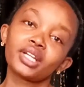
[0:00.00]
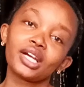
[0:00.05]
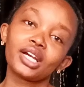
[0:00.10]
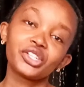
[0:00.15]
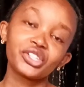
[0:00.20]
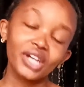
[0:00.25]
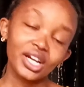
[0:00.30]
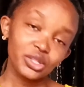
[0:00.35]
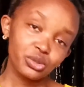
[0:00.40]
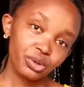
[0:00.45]

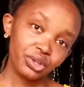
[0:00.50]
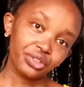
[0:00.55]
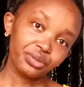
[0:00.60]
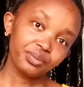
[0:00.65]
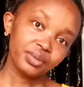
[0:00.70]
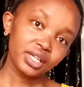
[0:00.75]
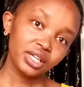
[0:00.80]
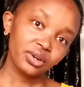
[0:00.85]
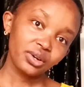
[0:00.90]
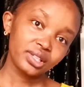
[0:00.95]
chat with
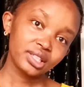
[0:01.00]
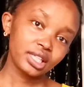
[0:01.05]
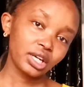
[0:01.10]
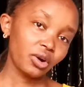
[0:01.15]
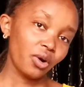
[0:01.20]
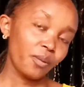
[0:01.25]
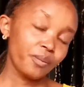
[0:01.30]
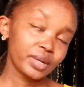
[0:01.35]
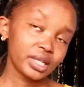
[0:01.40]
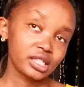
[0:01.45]
me on the
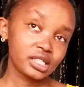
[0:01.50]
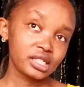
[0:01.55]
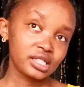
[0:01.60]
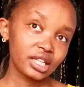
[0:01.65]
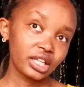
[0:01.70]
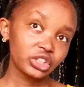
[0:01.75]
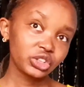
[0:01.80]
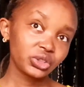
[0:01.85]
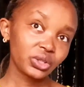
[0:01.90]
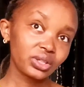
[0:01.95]
comment
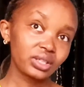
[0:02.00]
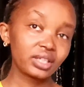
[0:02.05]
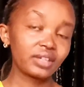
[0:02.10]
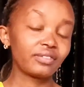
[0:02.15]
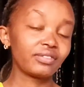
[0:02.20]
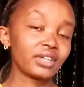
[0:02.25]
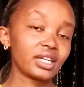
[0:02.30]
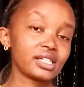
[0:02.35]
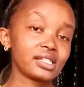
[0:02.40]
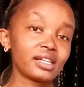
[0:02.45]
section
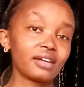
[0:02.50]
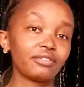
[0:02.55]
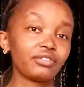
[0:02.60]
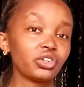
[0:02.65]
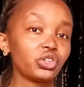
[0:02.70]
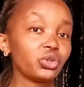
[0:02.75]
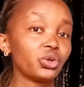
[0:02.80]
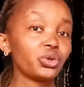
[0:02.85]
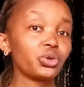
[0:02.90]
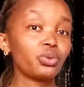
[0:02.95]
if there's a
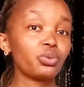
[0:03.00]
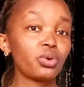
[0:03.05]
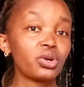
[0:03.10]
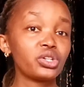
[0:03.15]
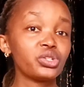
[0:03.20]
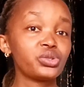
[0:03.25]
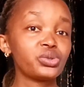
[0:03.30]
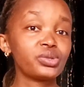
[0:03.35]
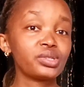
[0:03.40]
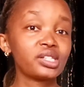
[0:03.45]
video you
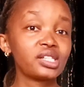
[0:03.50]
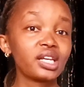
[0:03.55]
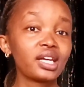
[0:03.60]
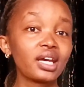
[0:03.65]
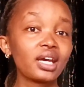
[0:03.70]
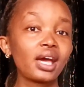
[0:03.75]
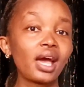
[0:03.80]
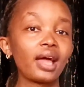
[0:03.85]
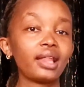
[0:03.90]
want to see,